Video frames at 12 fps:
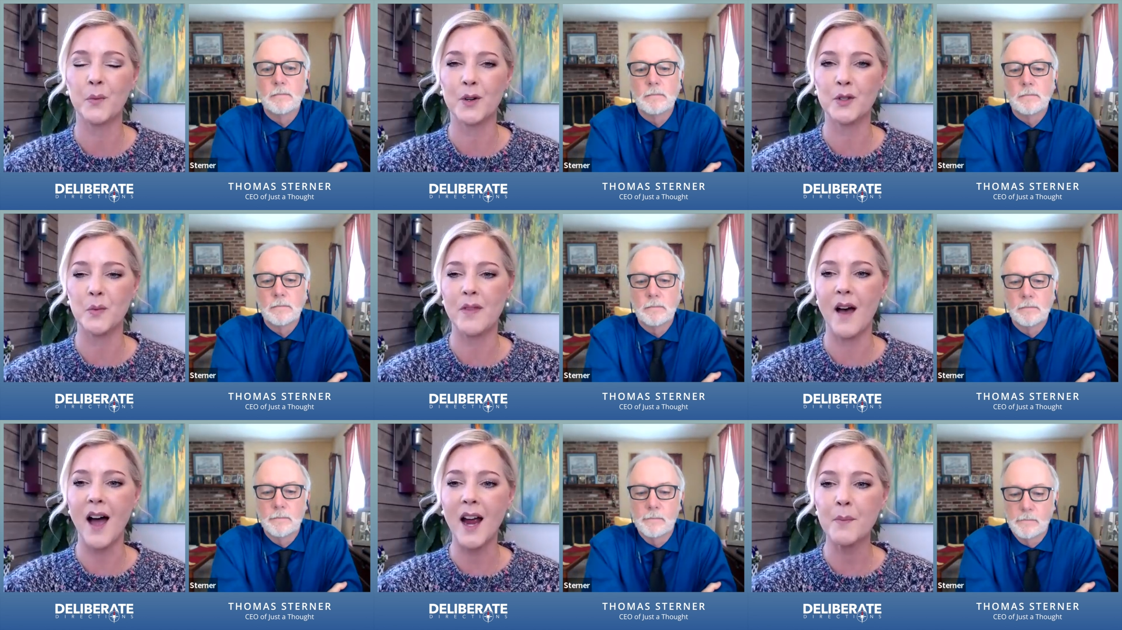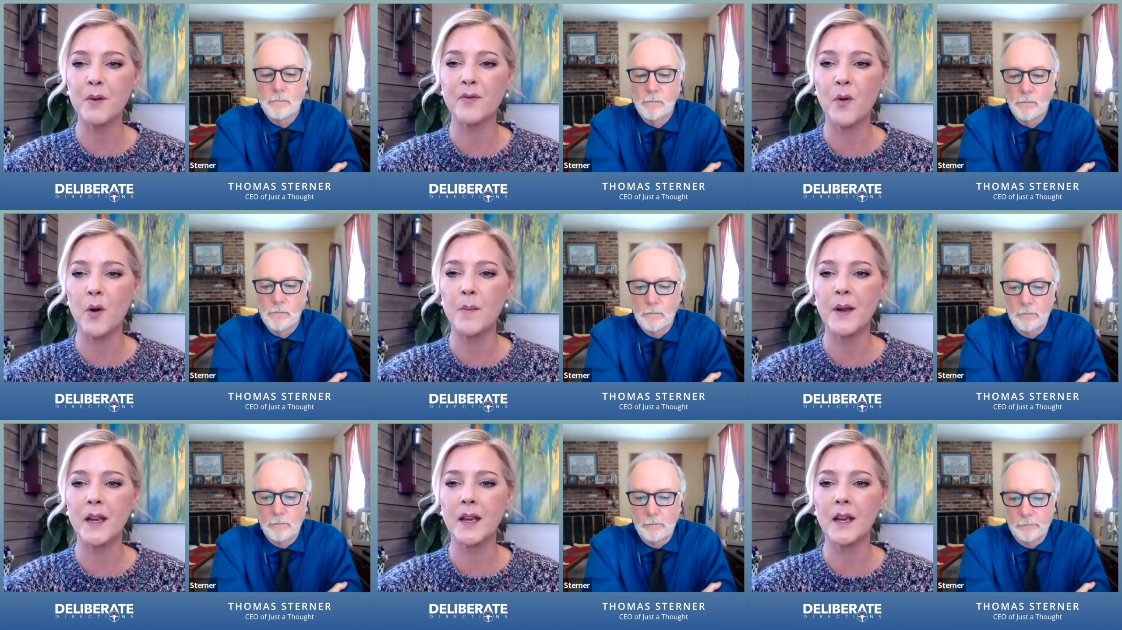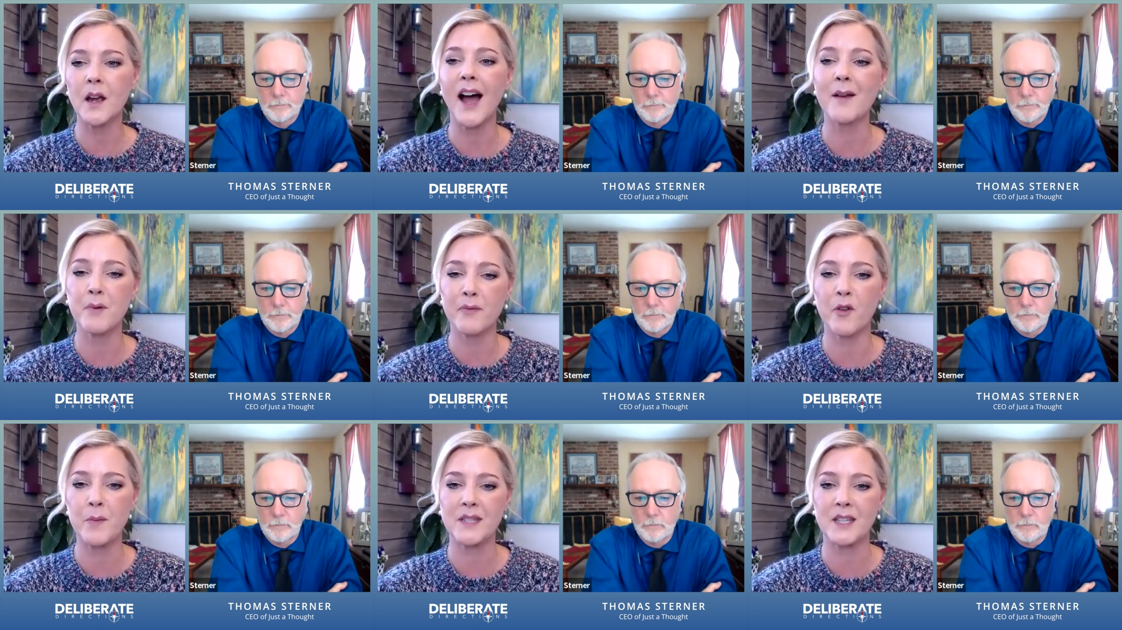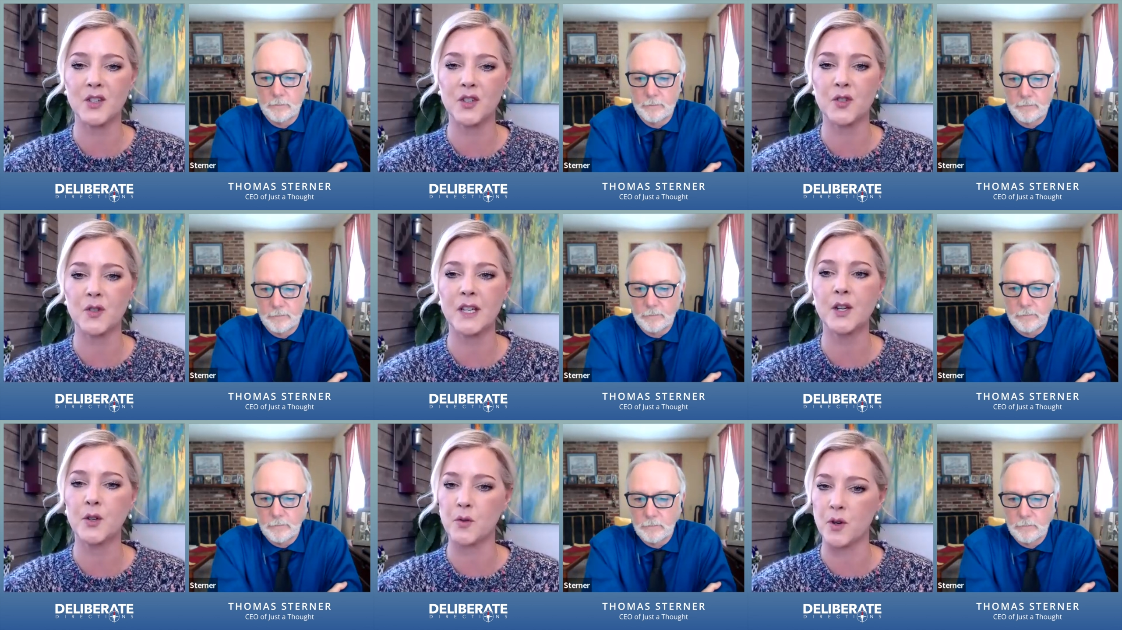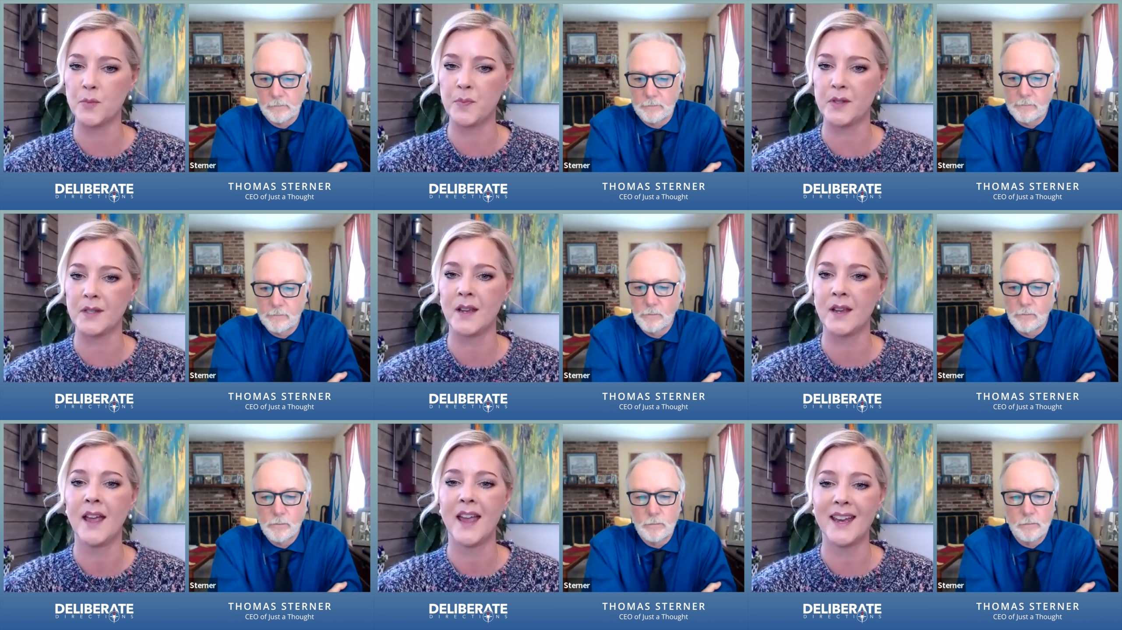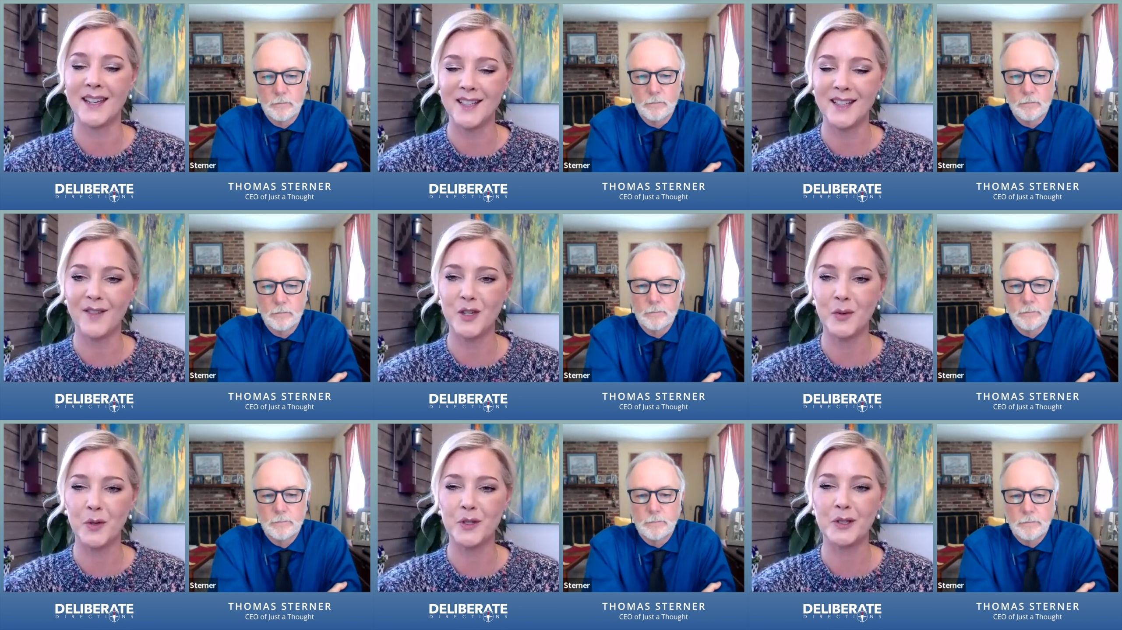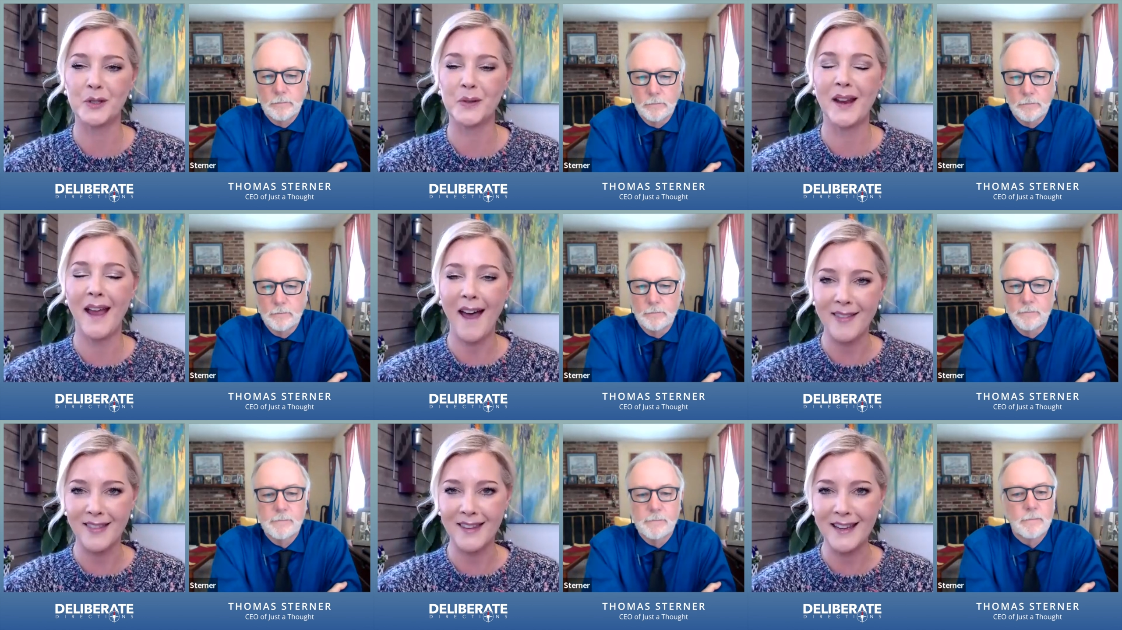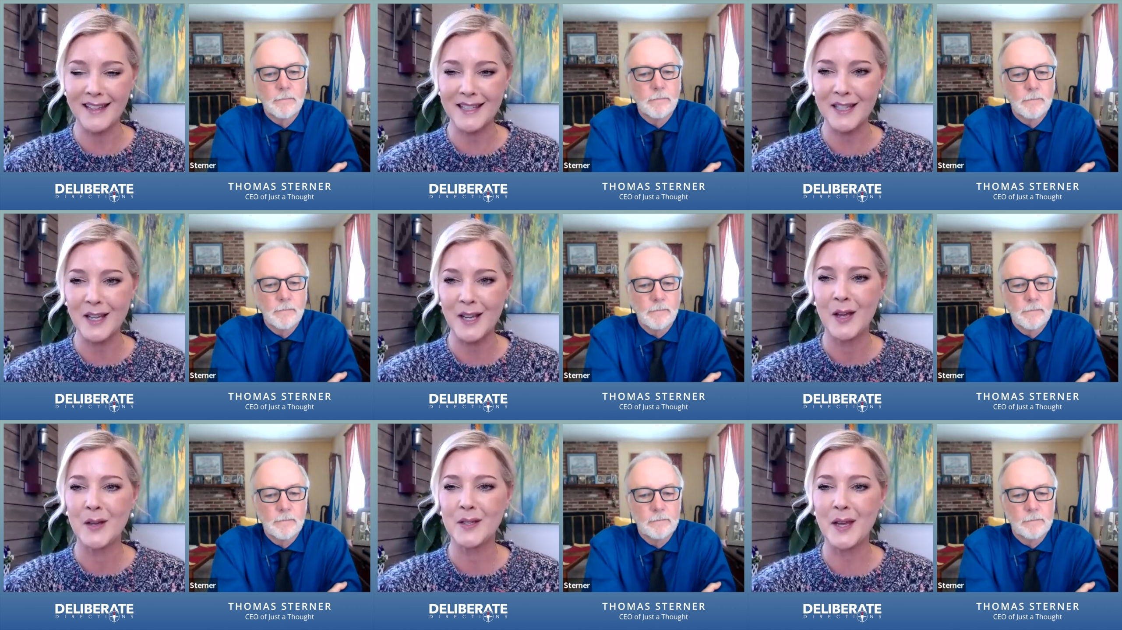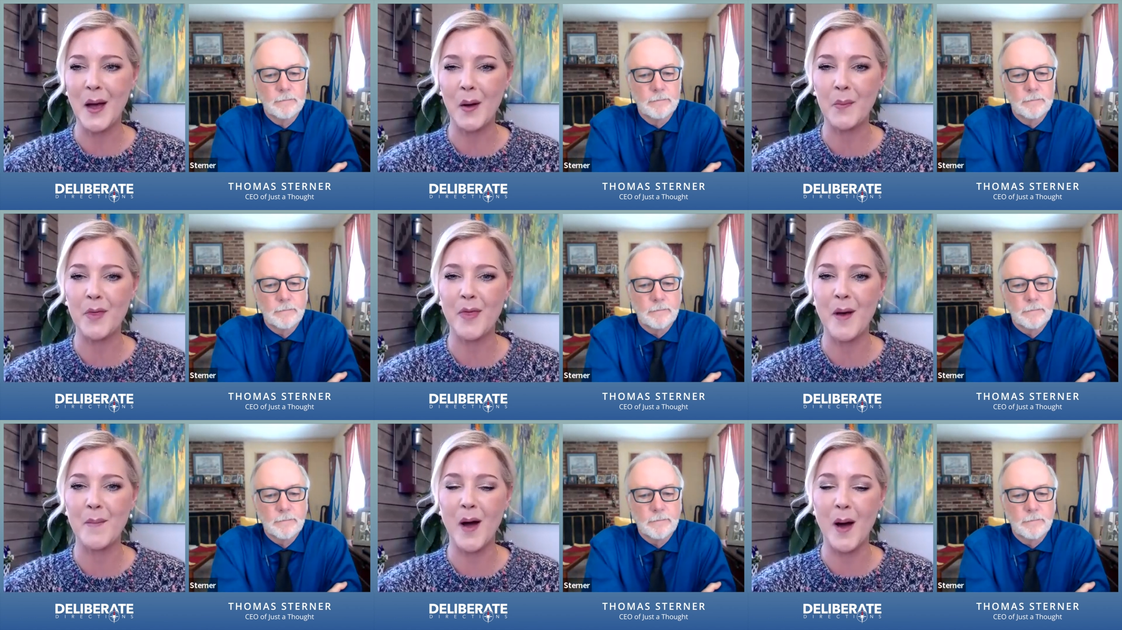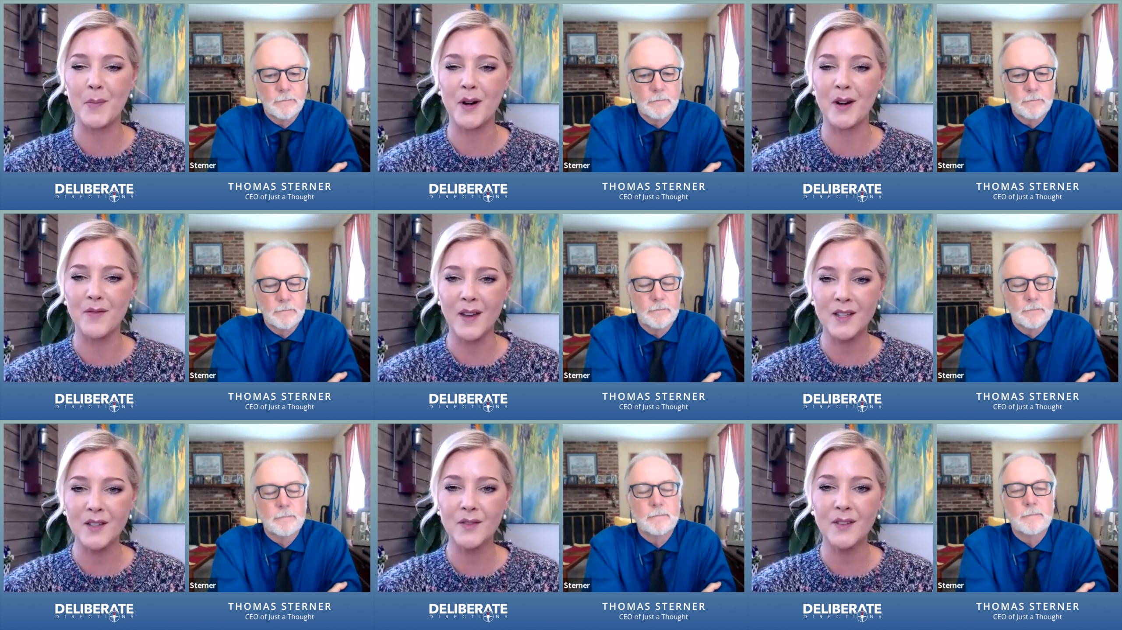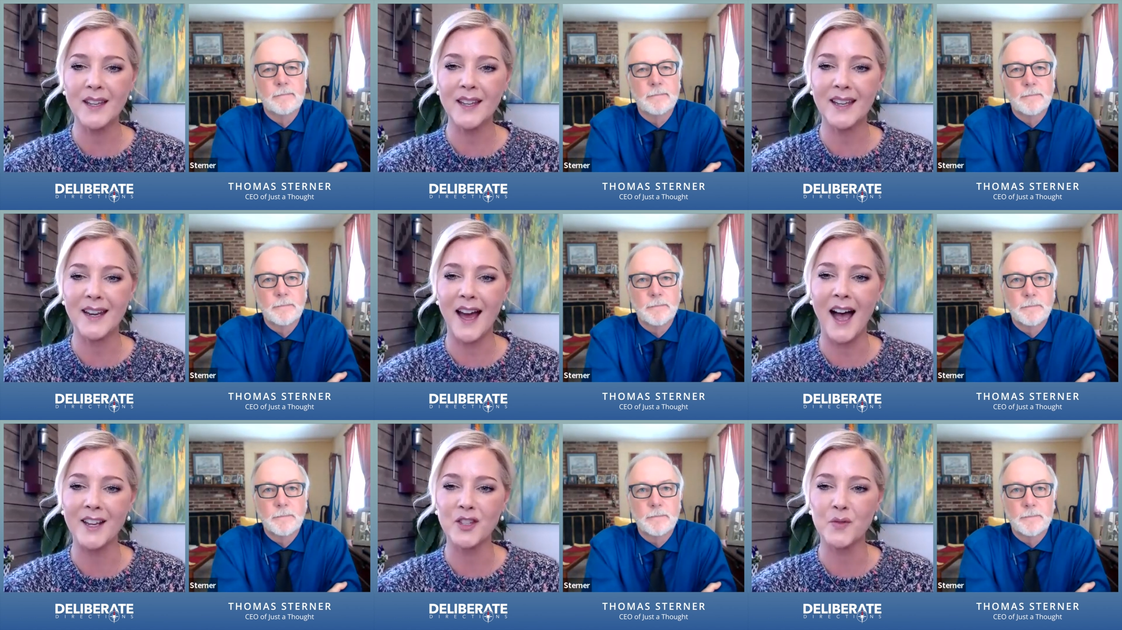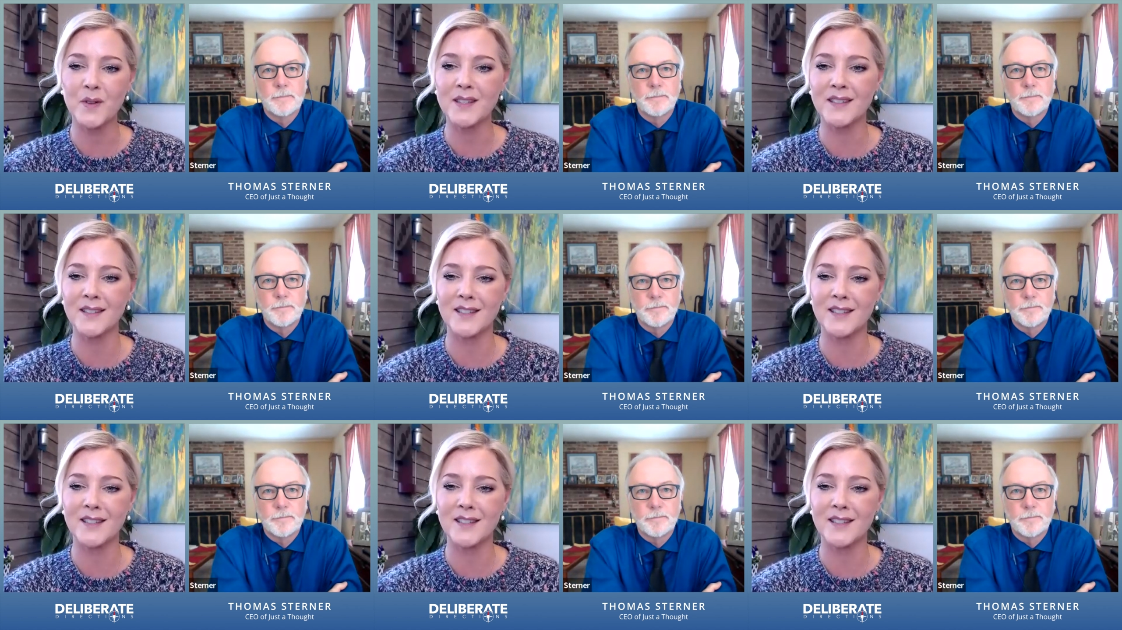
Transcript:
Speaker 1: works with high performing, high performance industry groups and individuals, including athletes, to help them operate effectively in high stress